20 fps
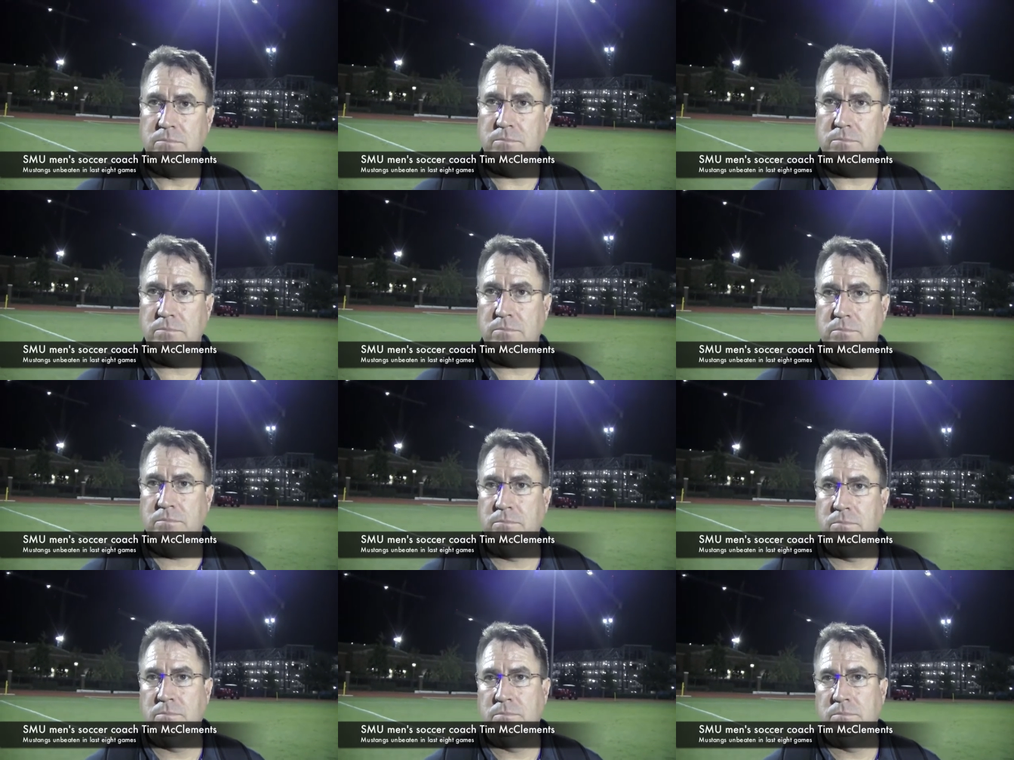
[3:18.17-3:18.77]
What
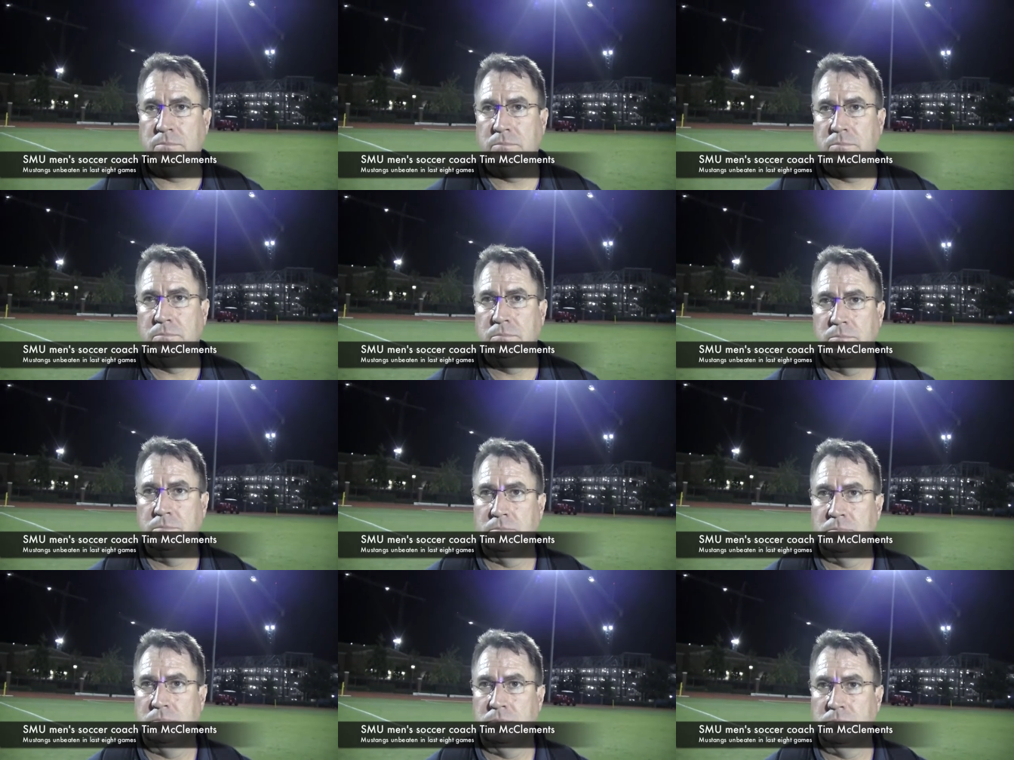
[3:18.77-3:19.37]
was the thought
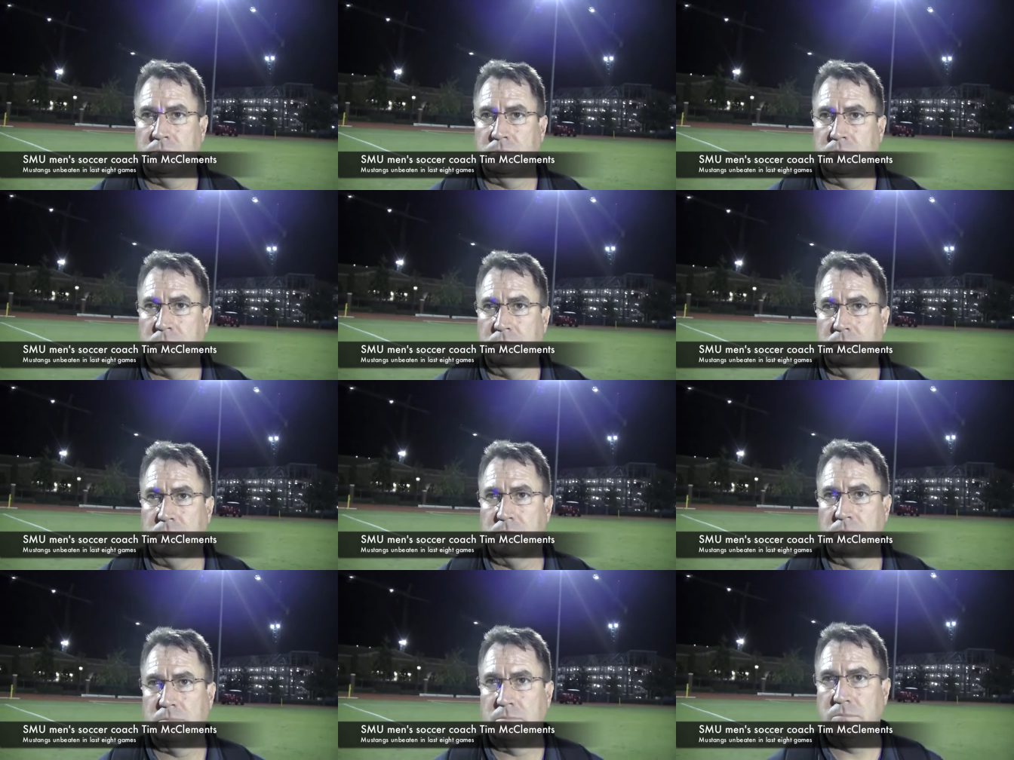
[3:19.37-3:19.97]
process to
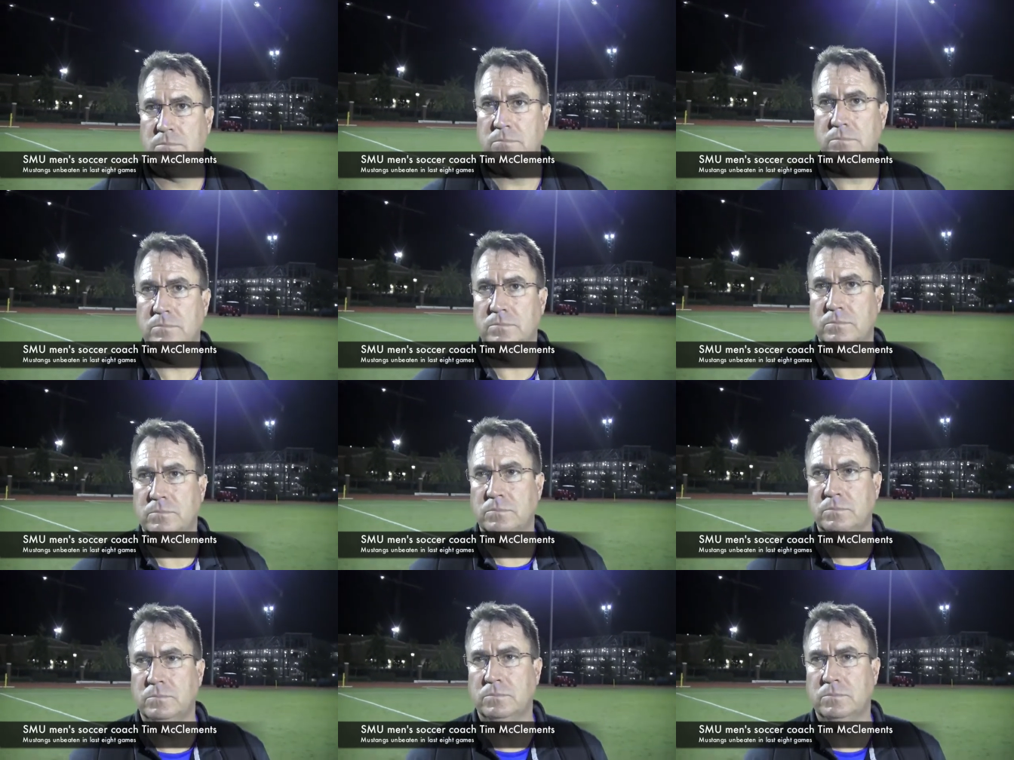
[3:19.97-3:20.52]
pushing him up front, and,